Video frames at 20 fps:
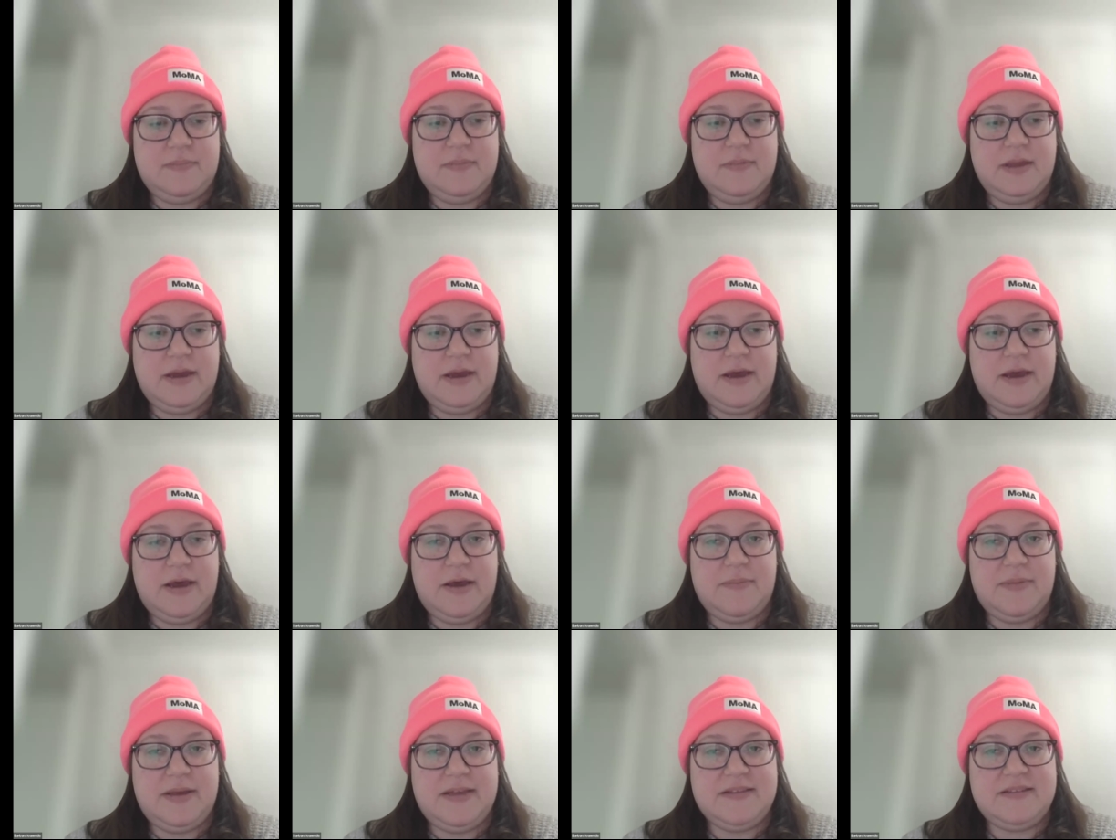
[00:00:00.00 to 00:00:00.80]

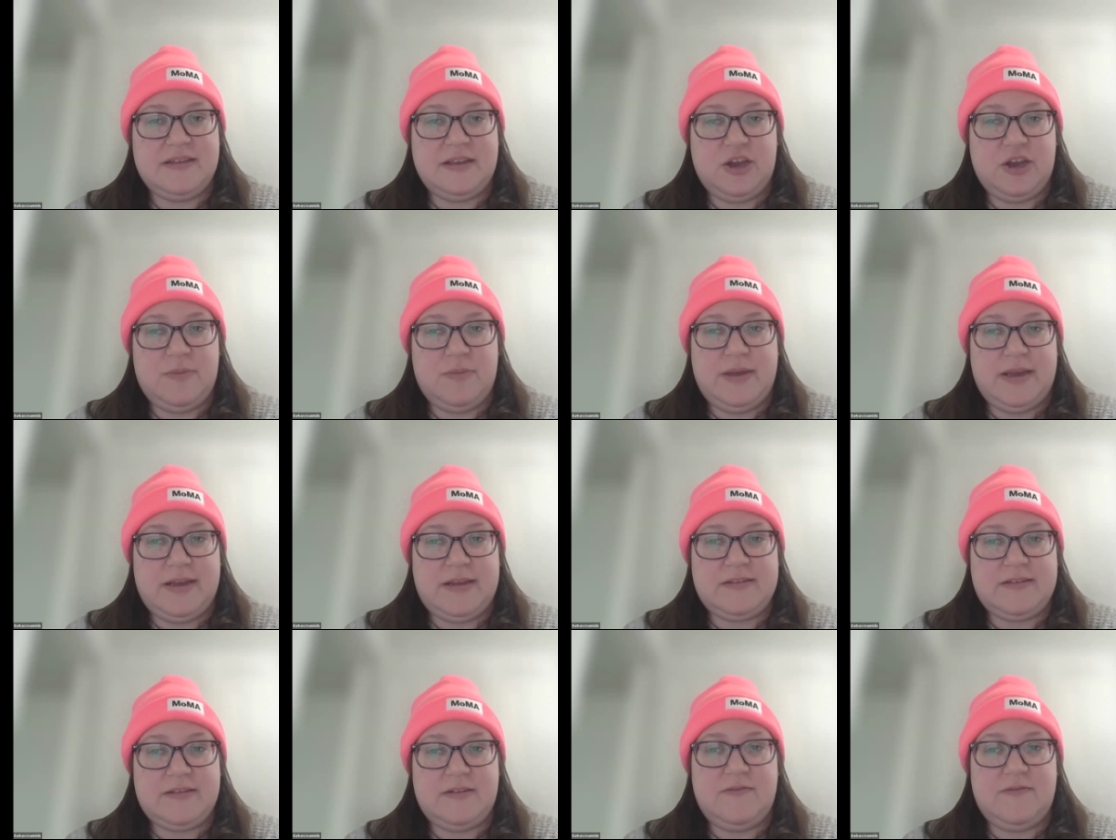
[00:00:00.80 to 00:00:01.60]
it's a good
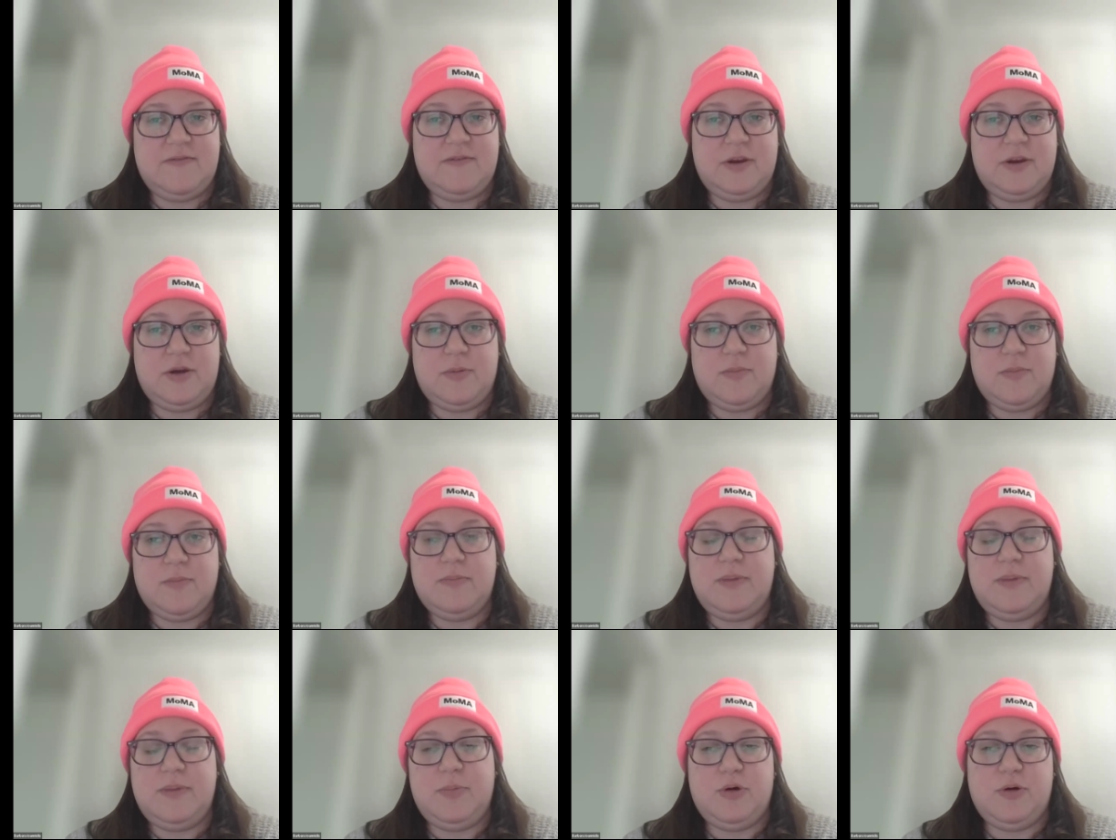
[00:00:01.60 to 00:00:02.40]
mix of, you know,
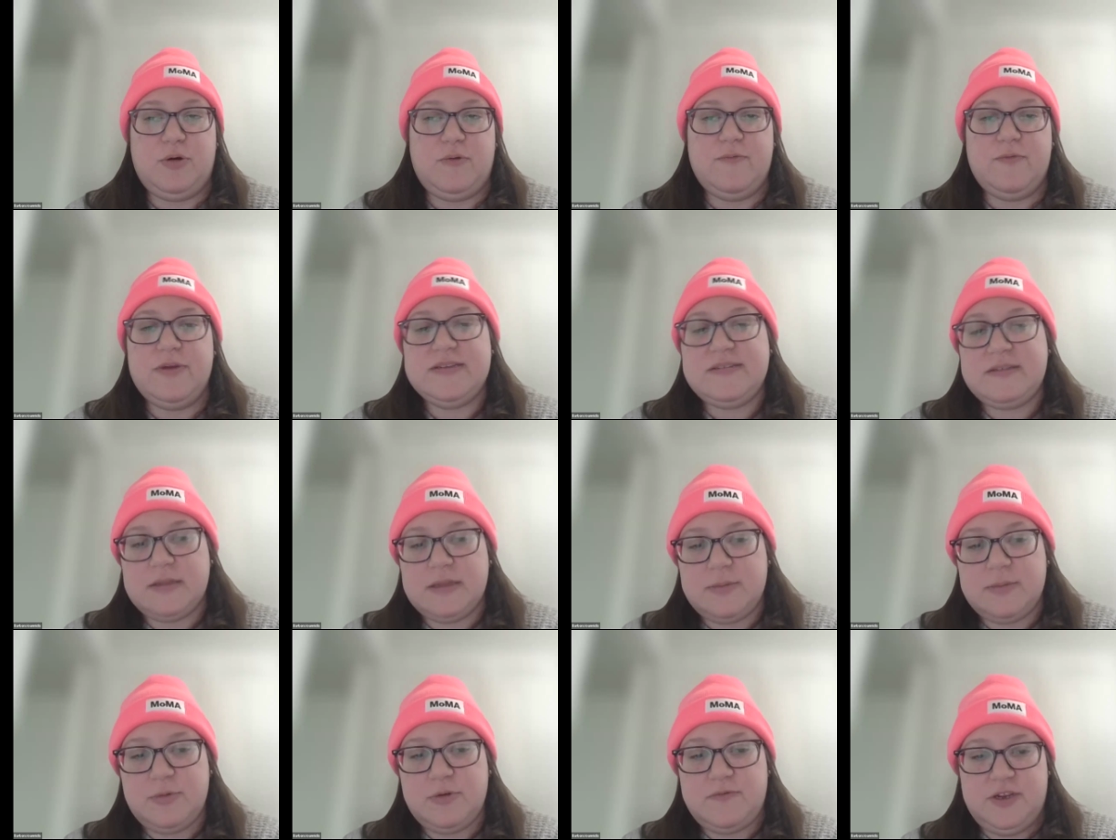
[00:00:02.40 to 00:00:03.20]
people who have
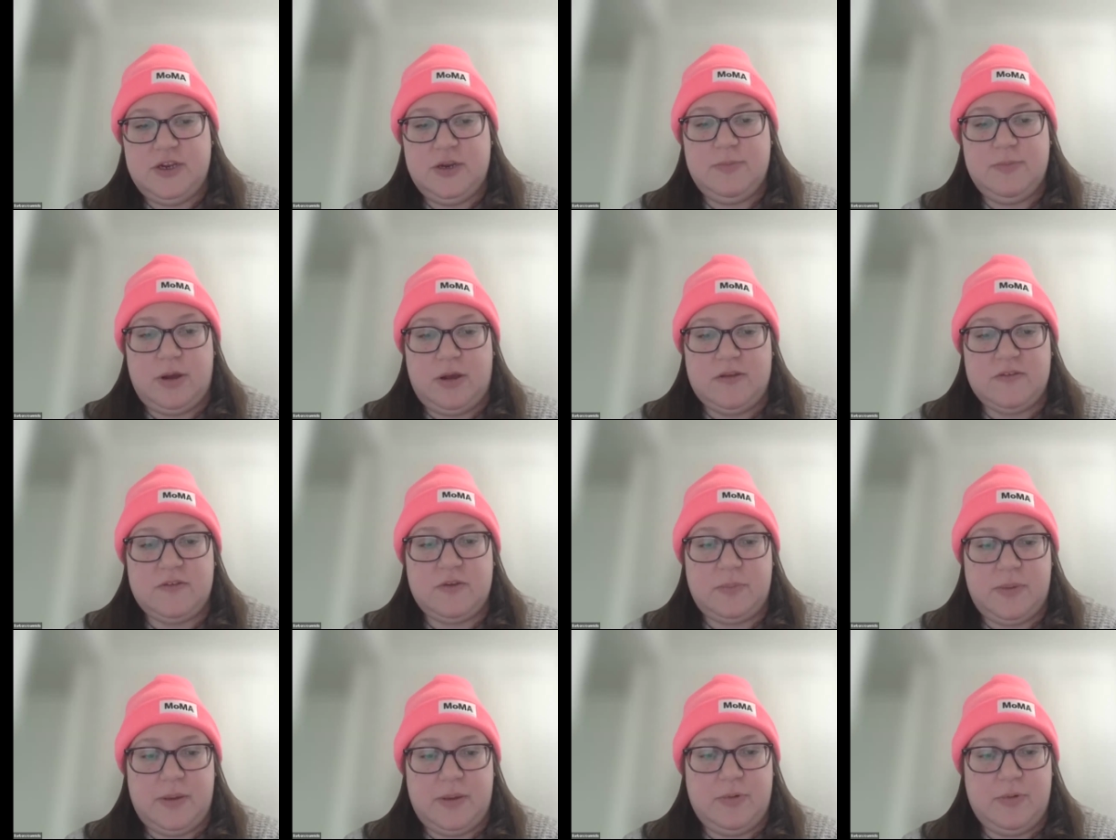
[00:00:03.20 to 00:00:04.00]
recently moved here, but
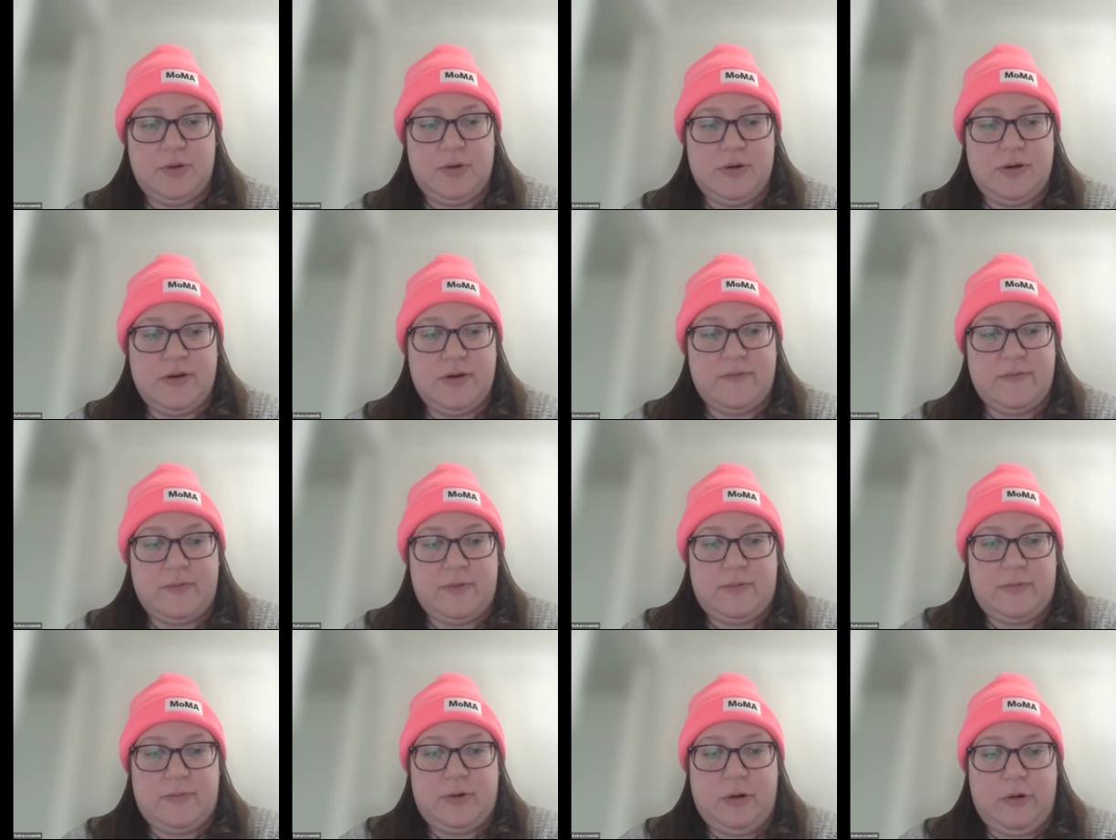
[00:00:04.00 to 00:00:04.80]
also people who have
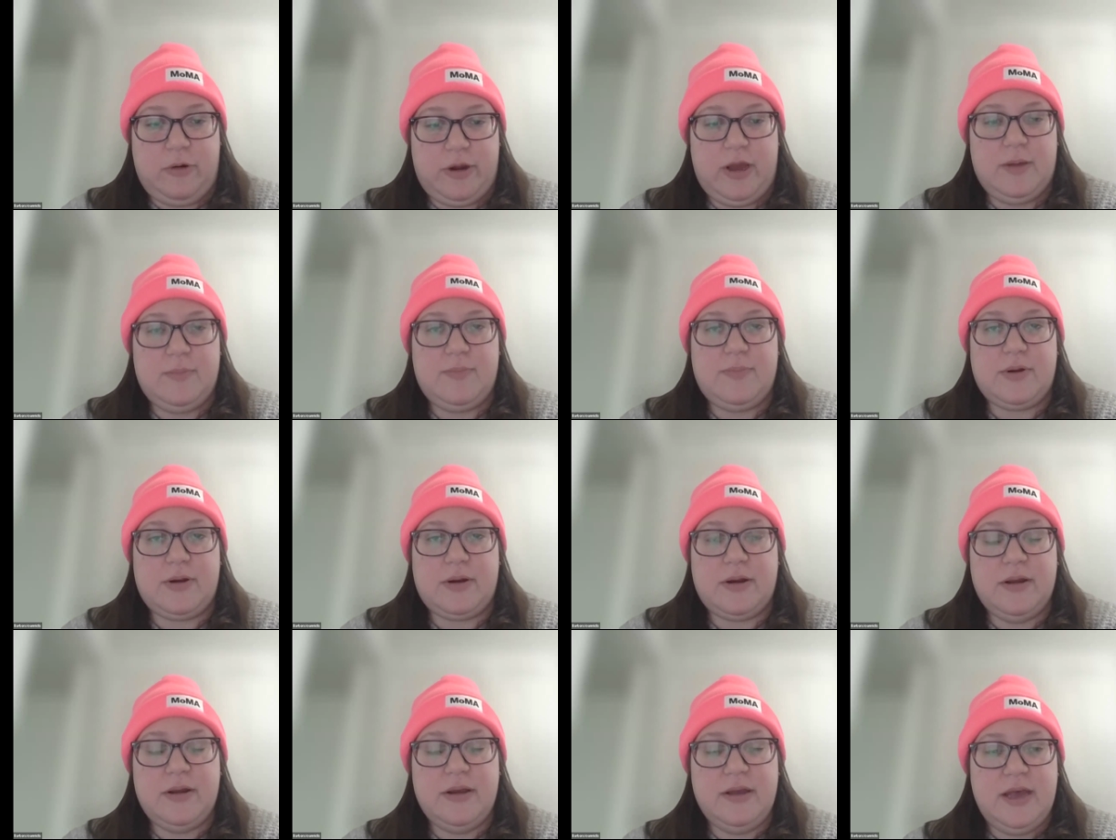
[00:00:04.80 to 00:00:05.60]
grown up
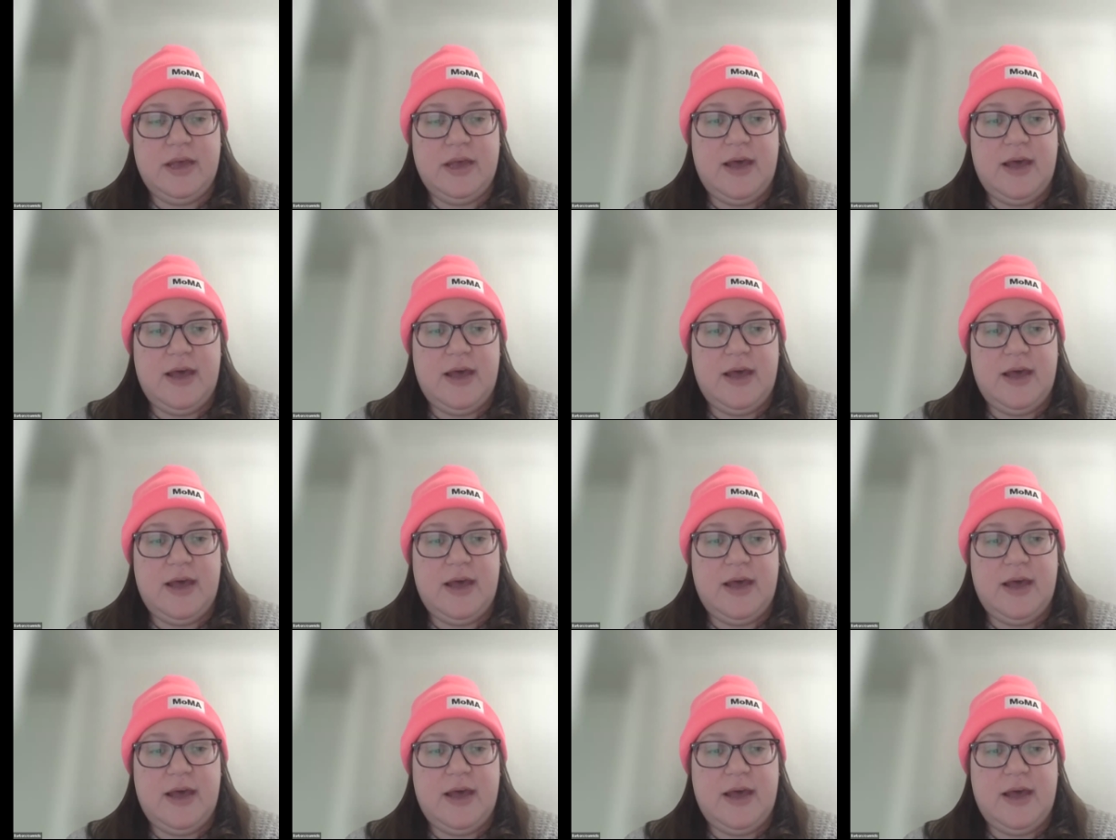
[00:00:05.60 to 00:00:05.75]
or